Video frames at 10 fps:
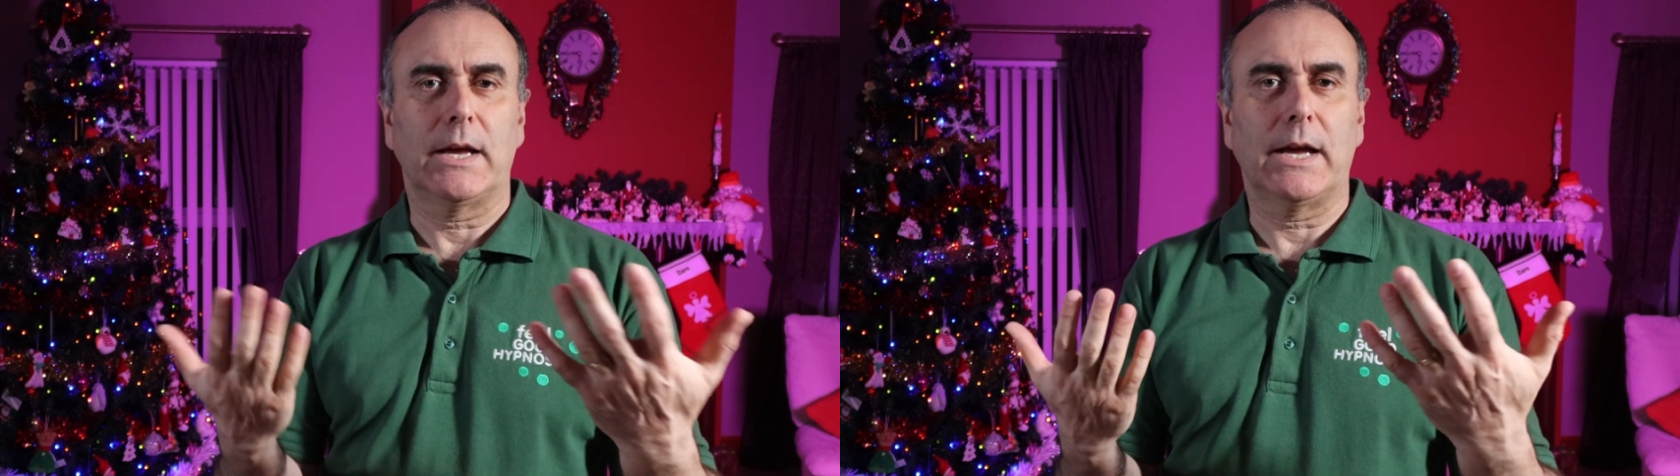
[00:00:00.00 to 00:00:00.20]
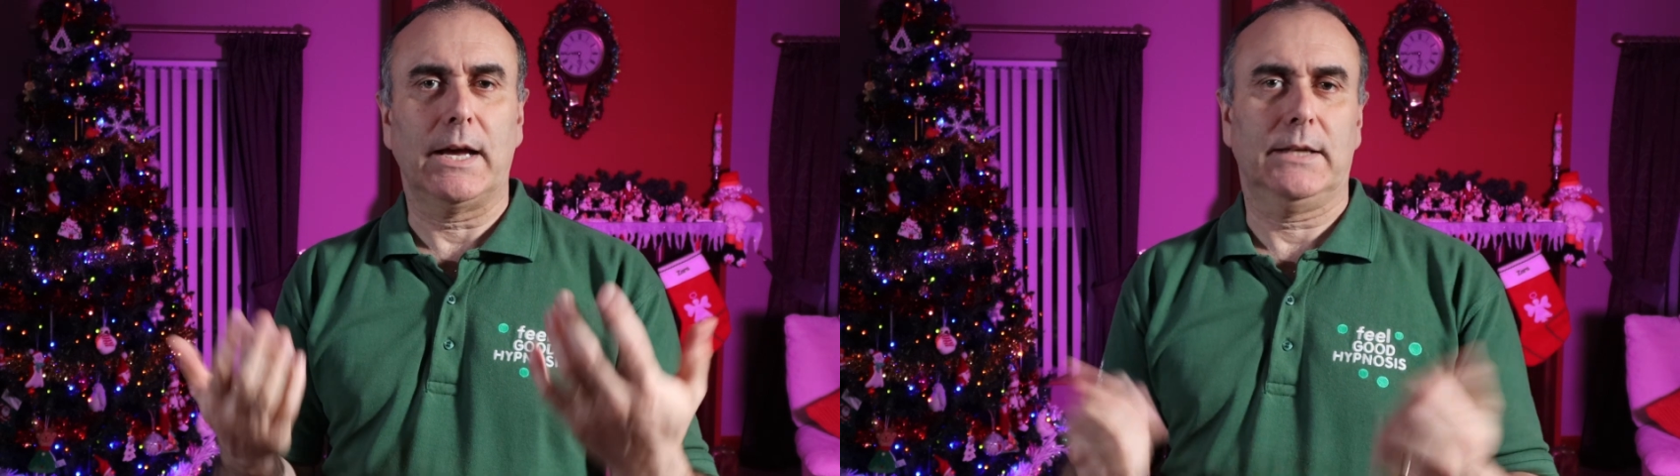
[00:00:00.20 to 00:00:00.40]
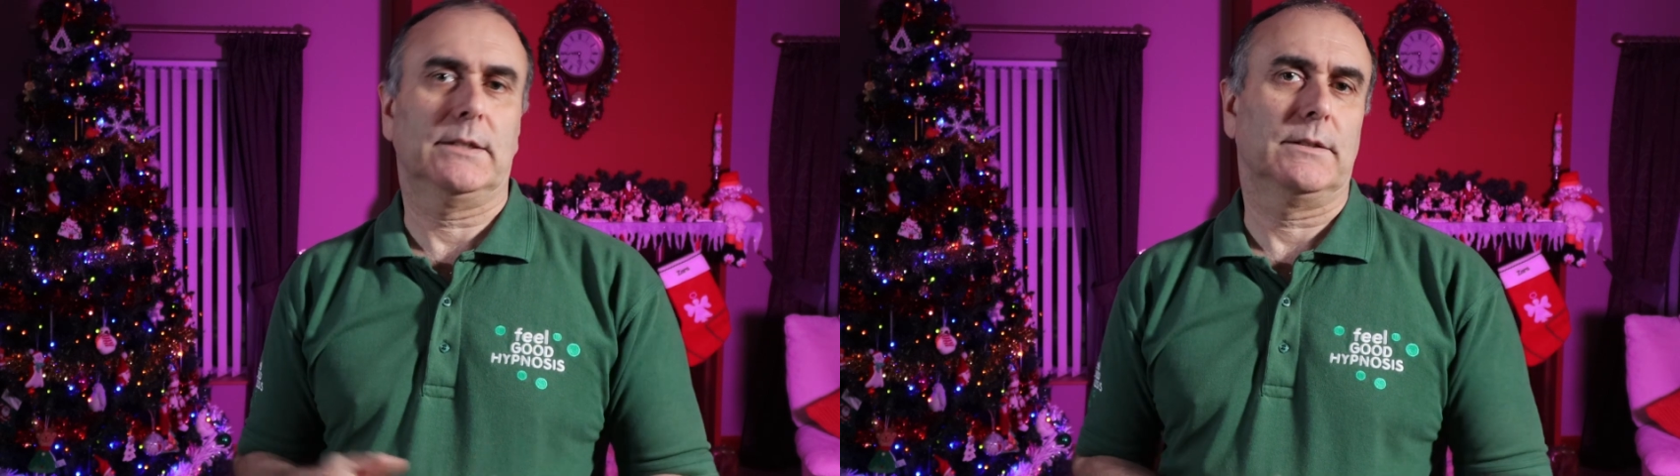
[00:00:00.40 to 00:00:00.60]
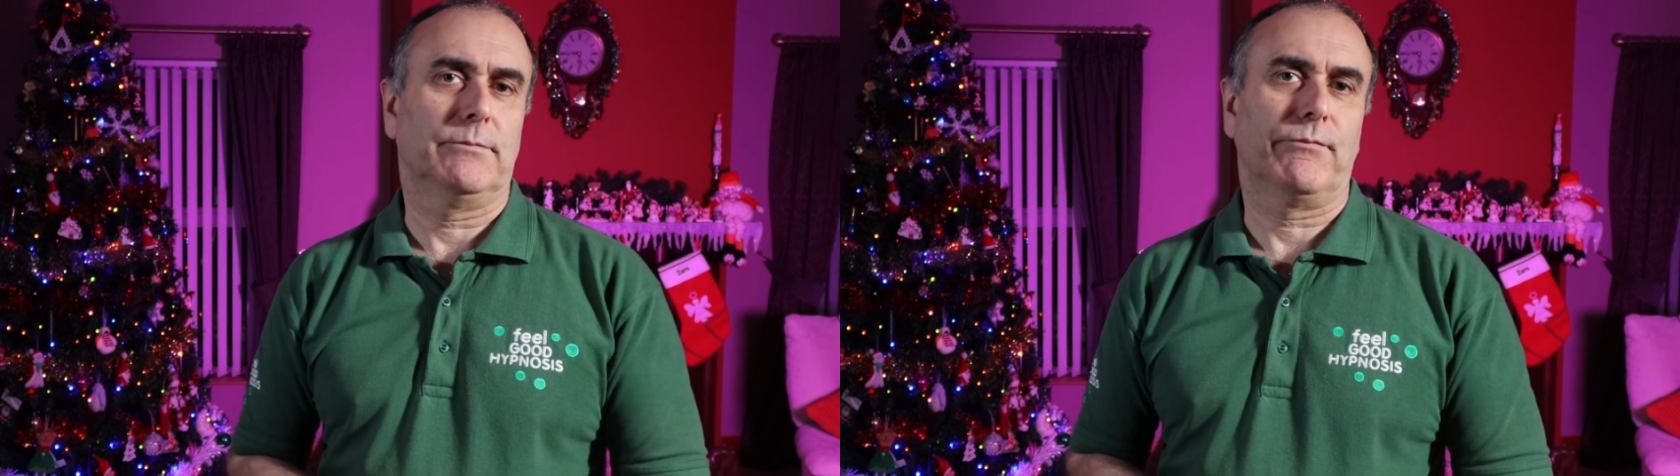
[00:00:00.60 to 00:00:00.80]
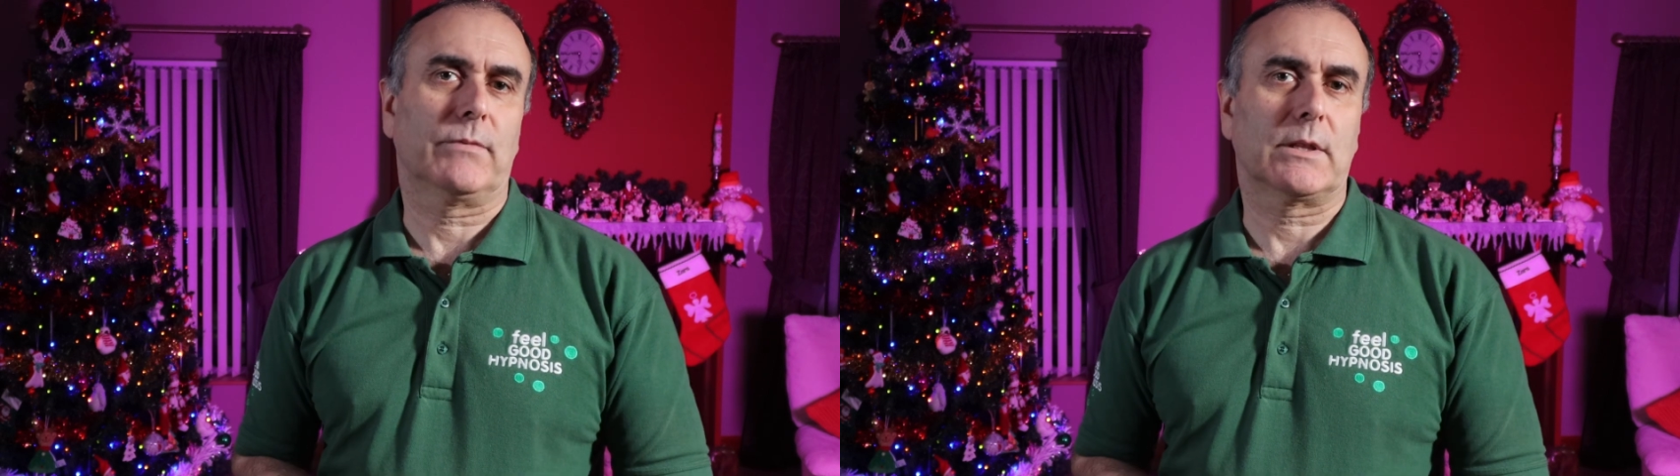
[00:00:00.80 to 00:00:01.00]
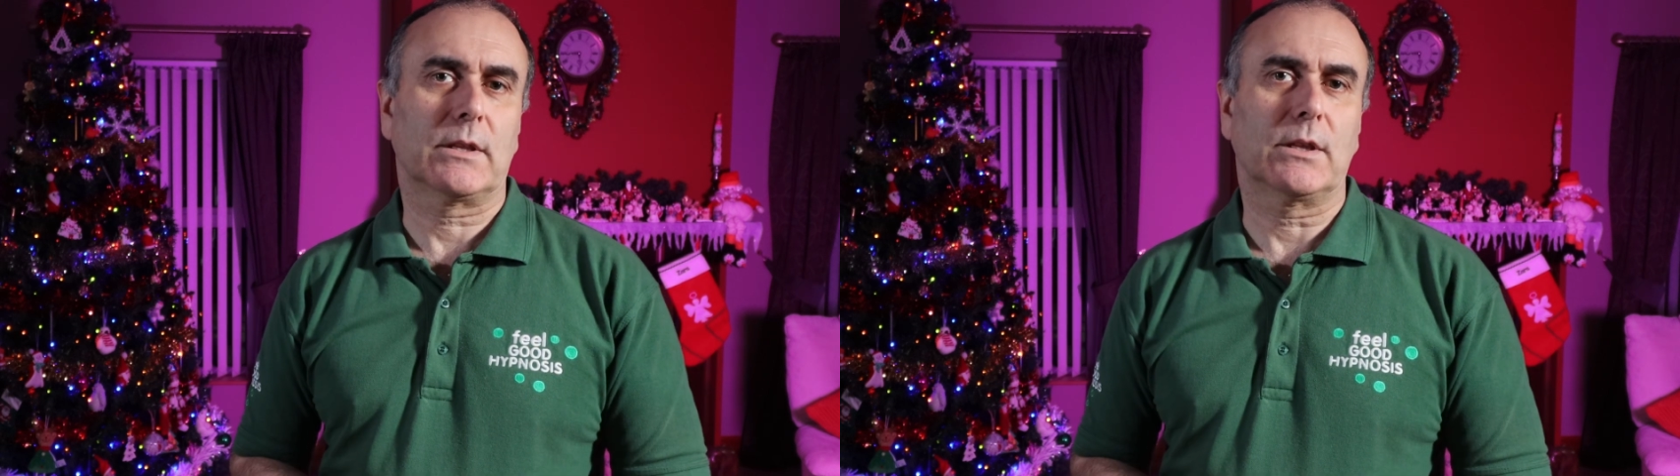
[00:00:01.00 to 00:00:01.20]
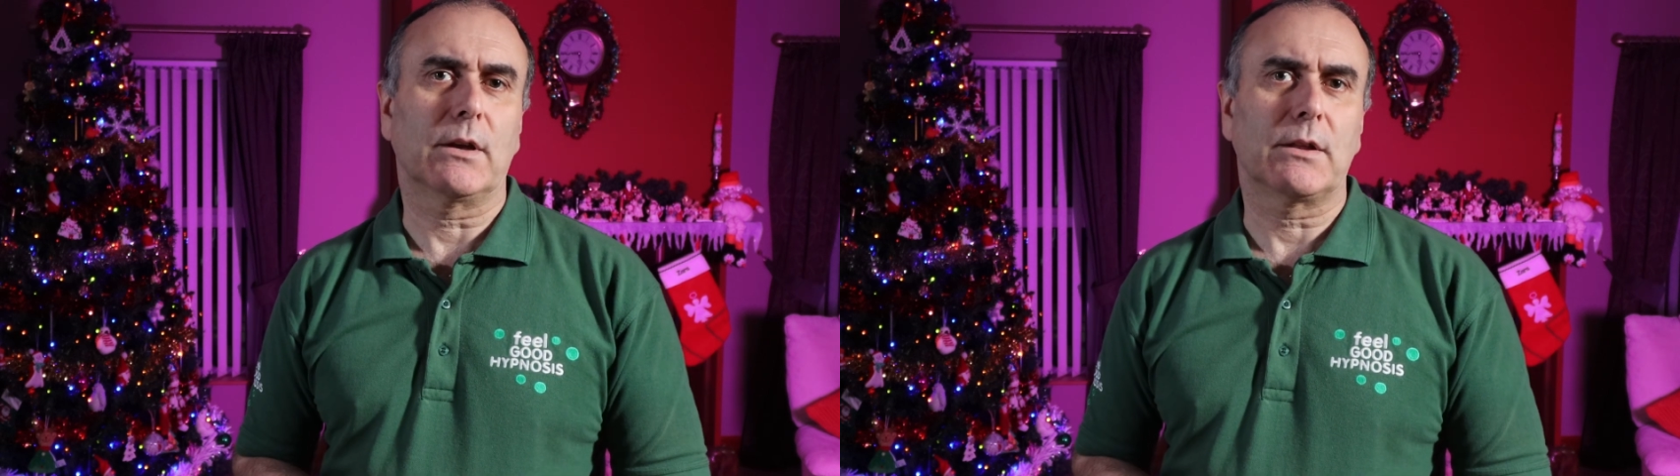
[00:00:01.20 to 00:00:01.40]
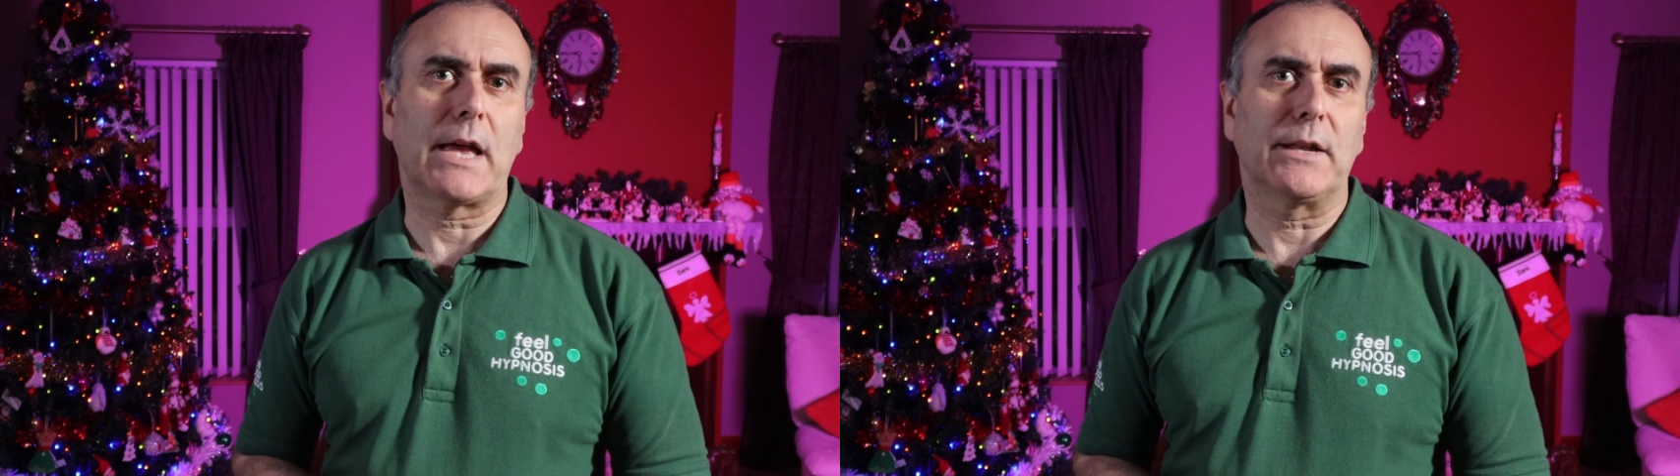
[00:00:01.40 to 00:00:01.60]
And
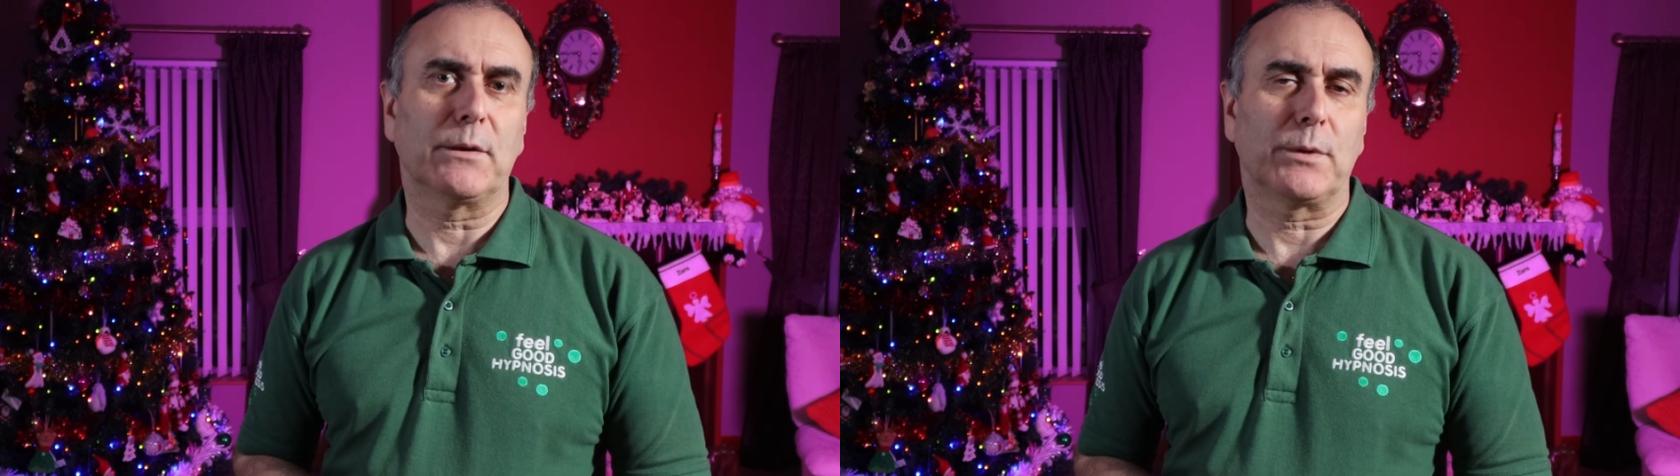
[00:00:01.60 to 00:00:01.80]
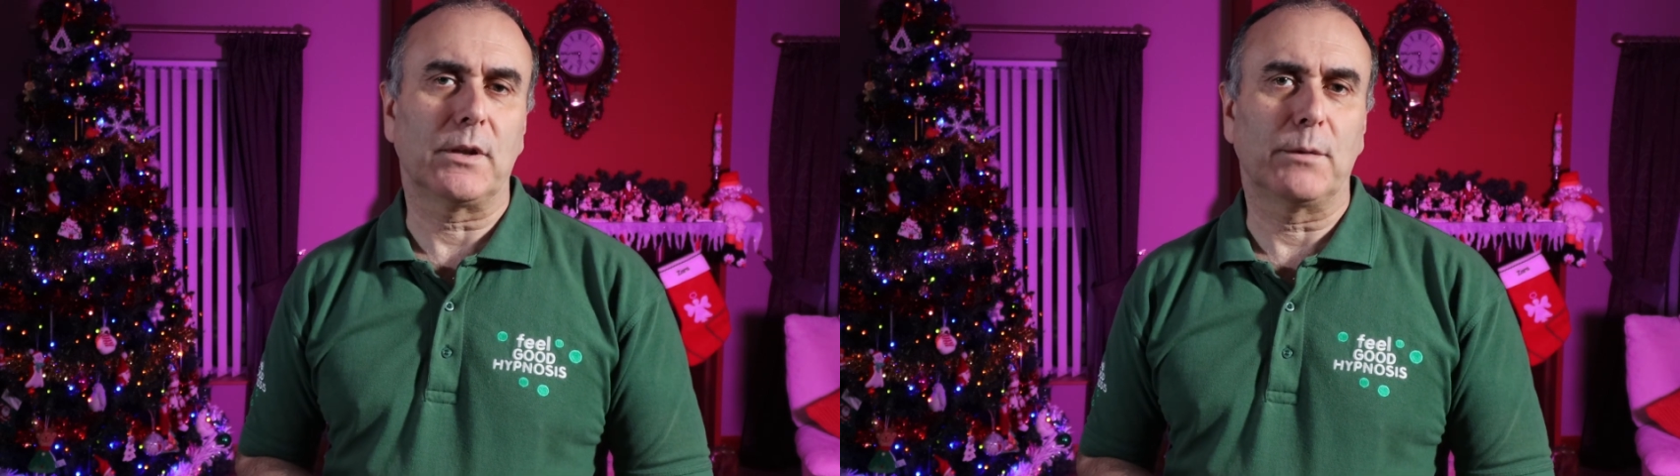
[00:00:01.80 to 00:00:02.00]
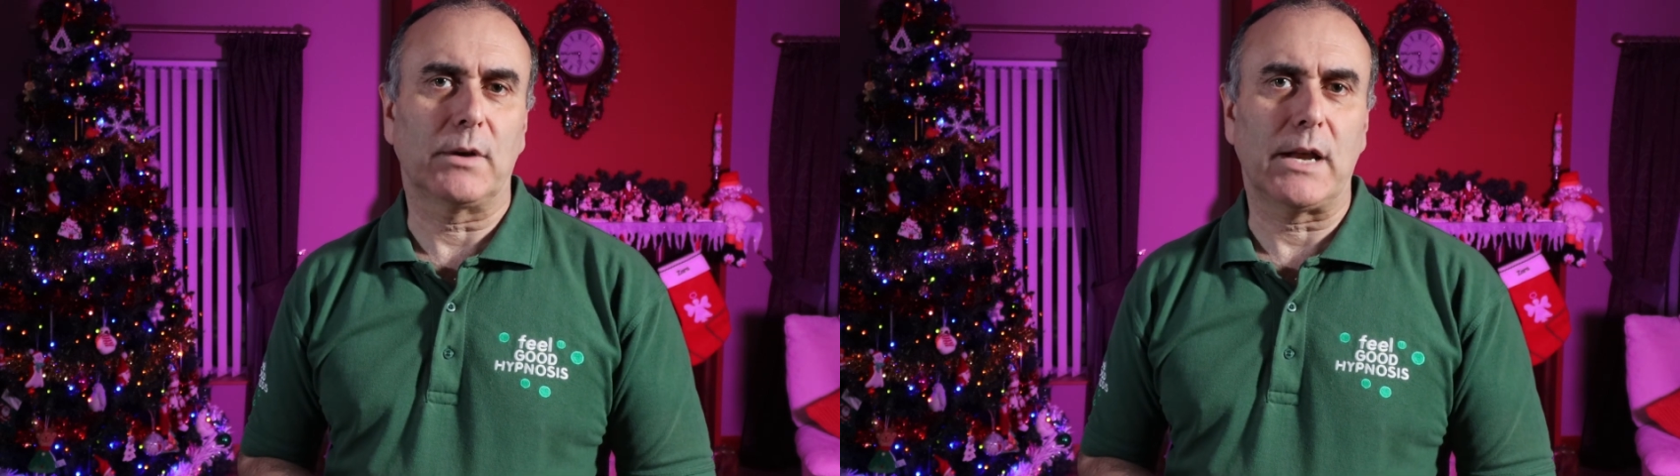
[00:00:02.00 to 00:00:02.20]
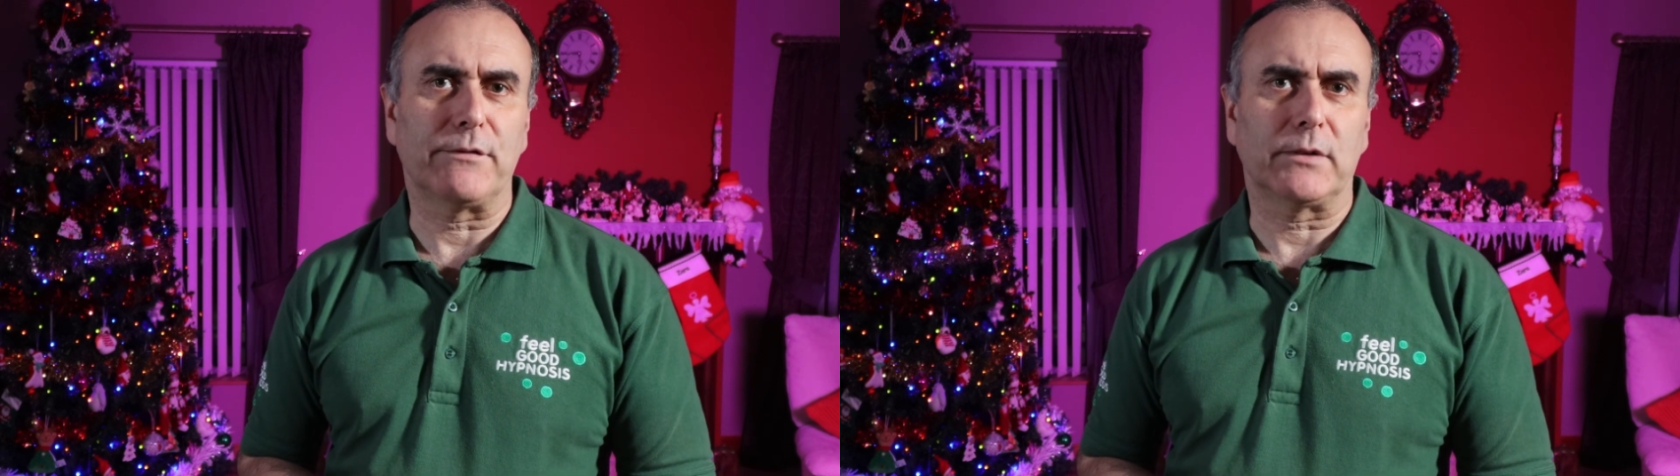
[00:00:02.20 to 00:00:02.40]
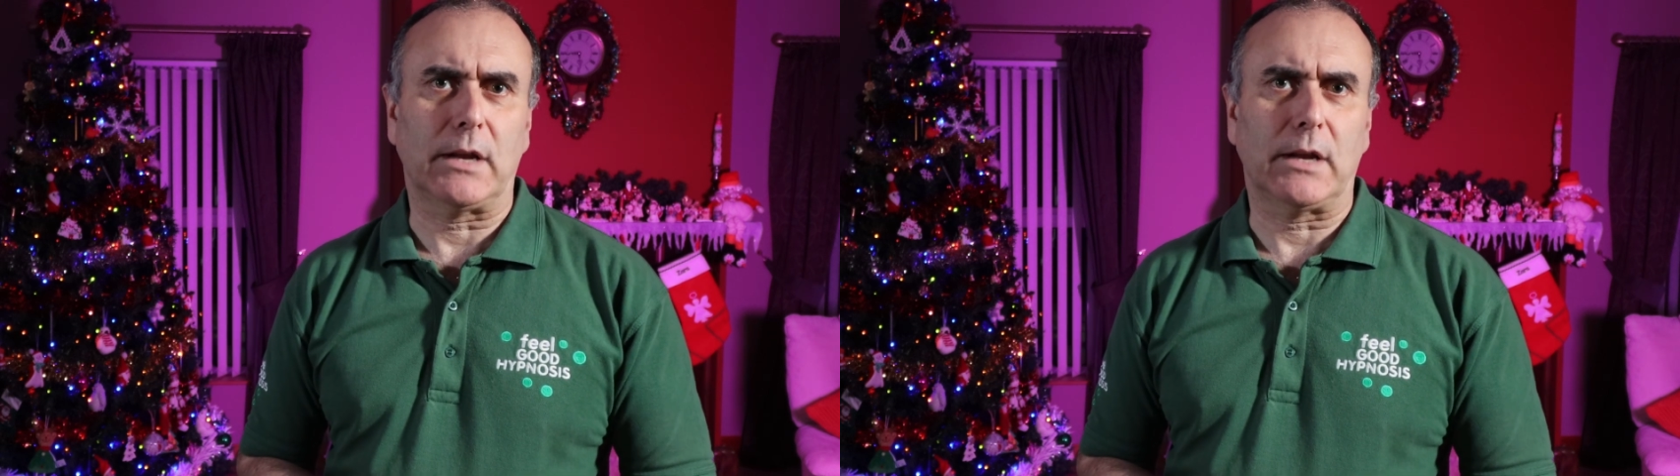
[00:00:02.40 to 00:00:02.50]
end up with the number 11.